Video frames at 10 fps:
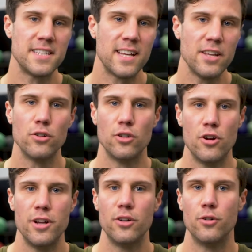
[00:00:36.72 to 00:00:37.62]
say you're
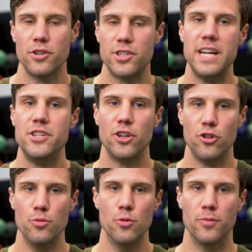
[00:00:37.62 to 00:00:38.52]
learning or you're teaching a
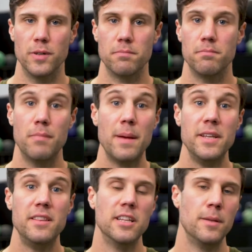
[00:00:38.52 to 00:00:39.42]
new movement,
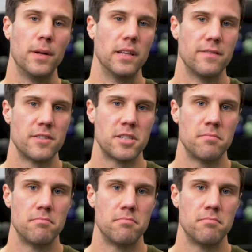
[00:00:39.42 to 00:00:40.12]
maybe the Olympic lifts.